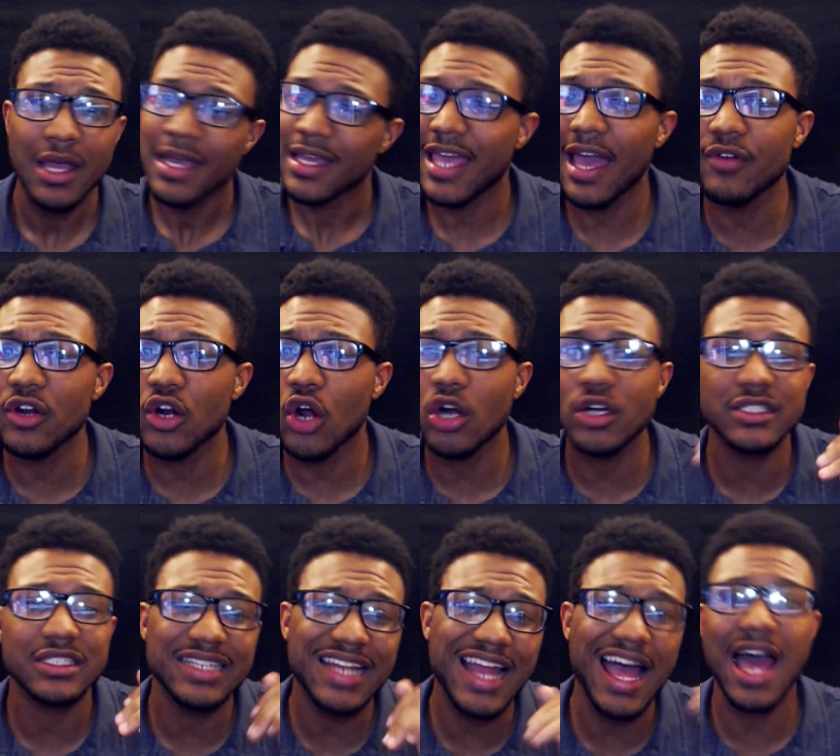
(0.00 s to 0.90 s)
Kevin Hart
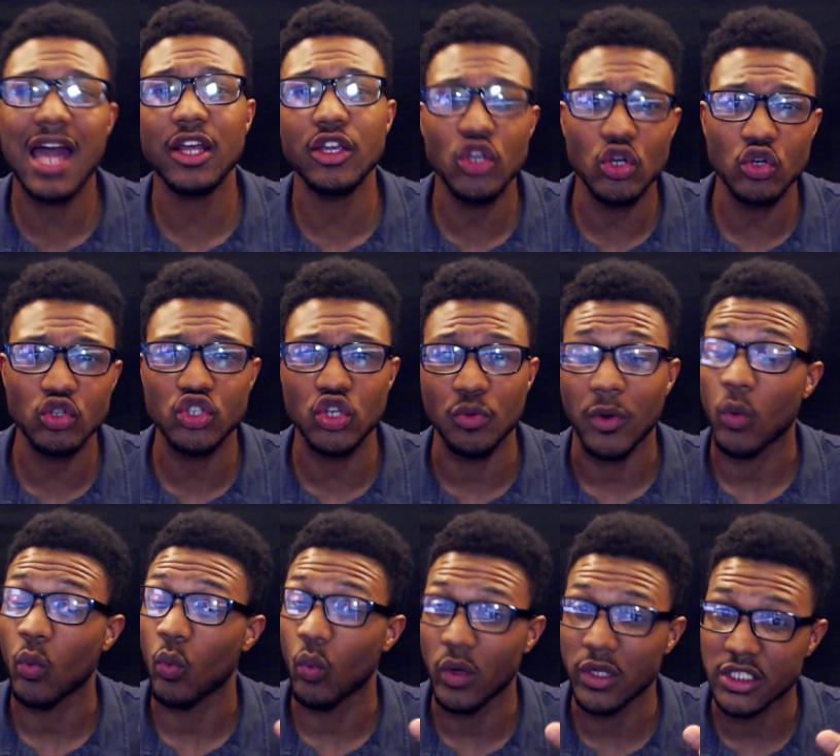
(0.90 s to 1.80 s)
is not a
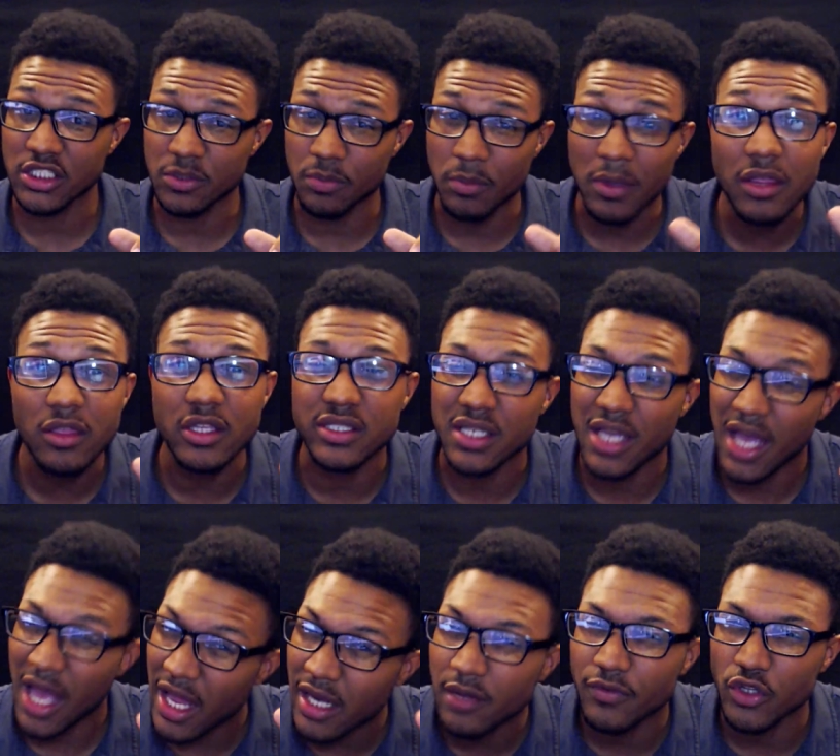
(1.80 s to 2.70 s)
YouTuber. Will Smith is
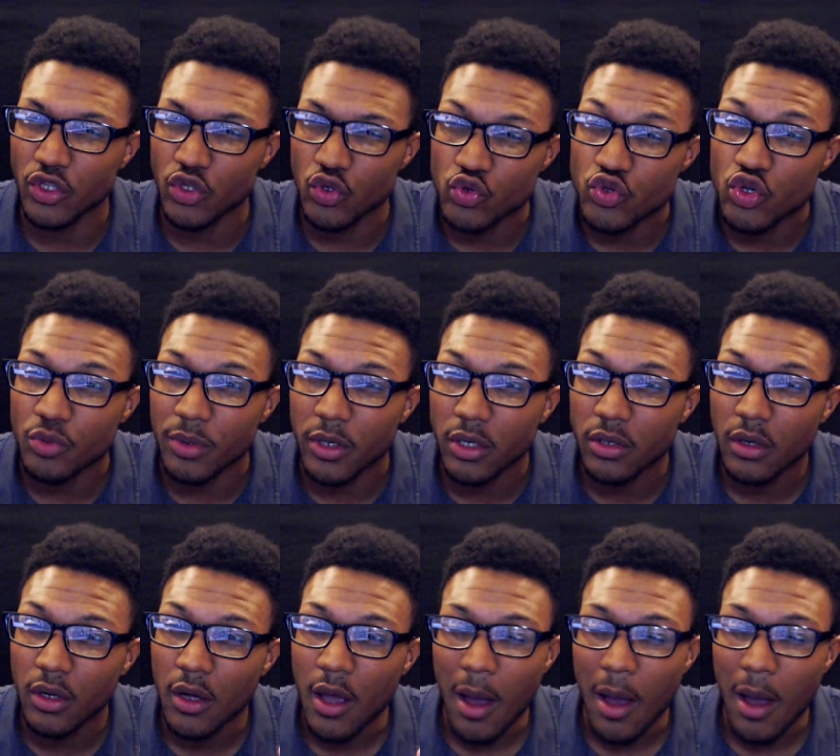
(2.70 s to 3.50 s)
kind of a YouTuber,